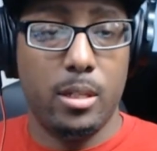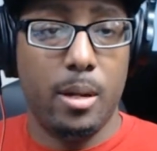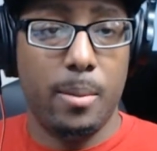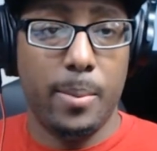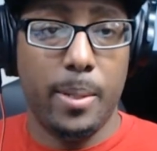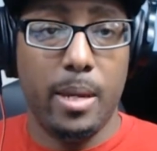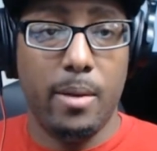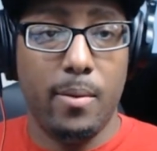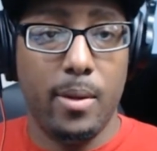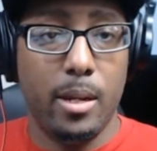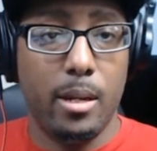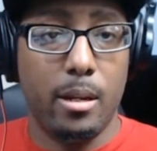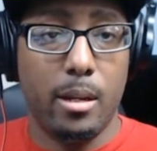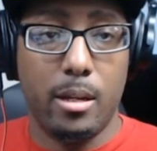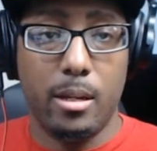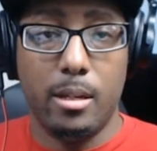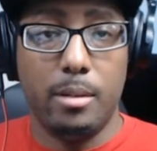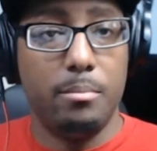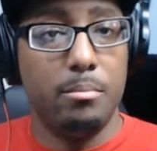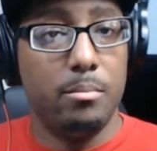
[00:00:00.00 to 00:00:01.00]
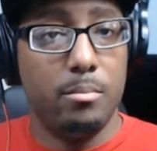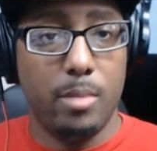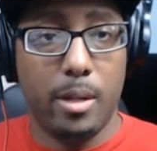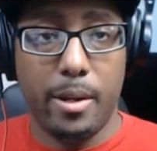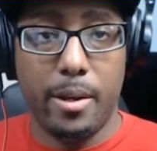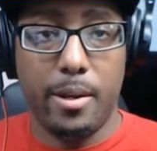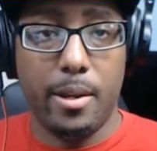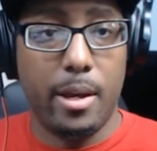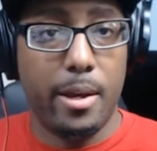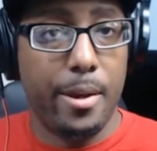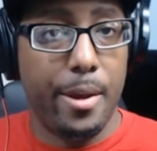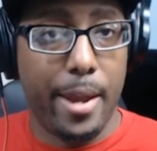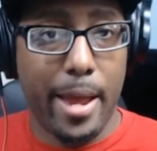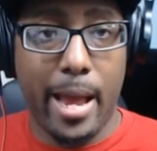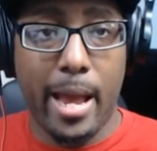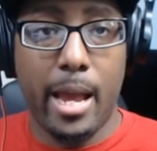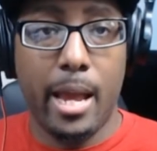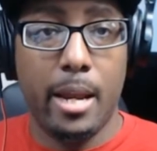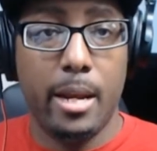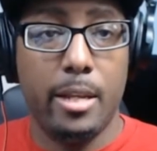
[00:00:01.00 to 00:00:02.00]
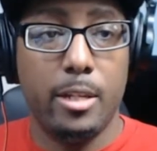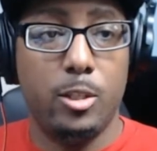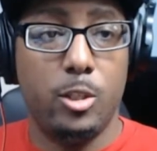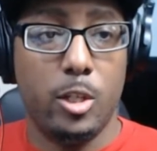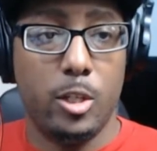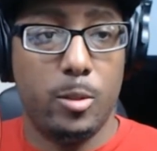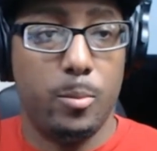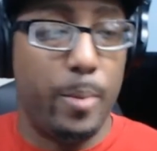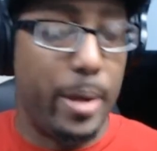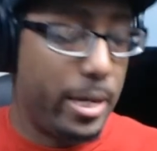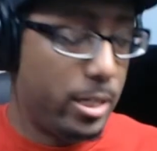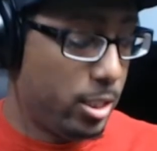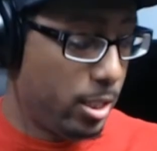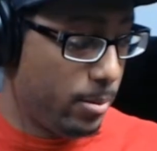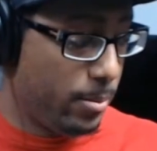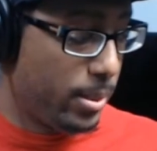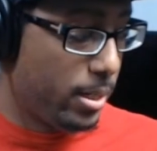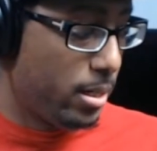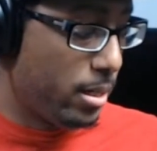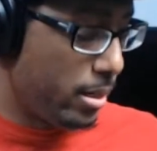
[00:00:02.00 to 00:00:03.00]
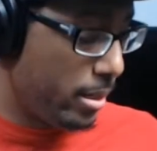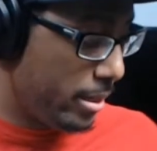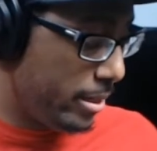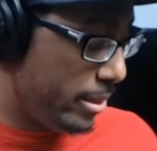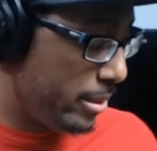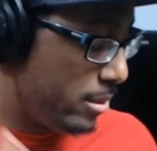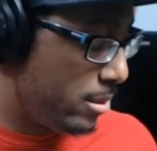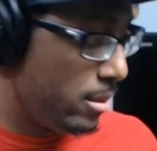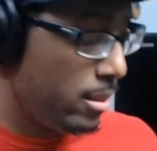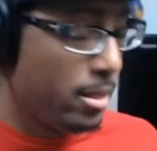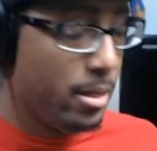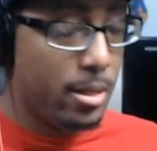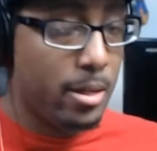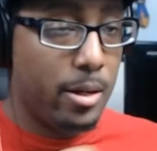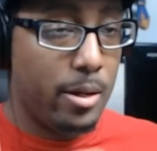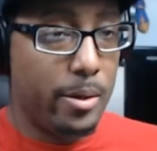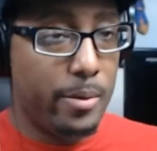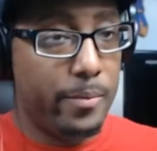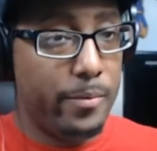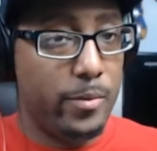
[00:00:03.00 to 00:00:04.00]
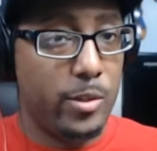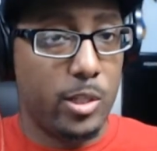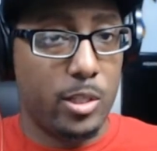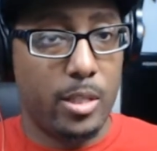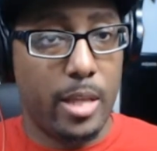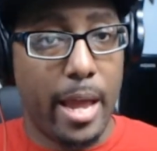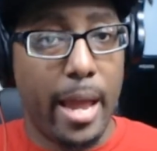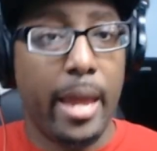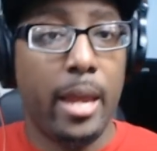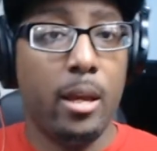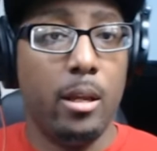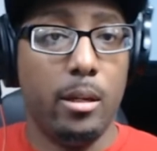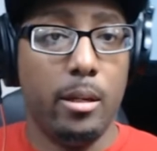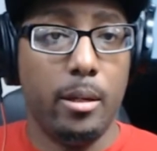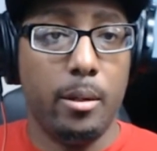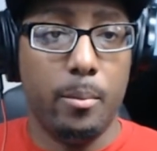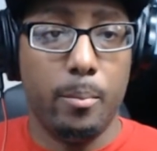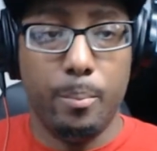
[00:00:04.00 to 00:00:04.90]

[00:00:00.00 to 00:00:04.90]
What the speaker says: I'm giving it a 9 is just basically because of just the angling.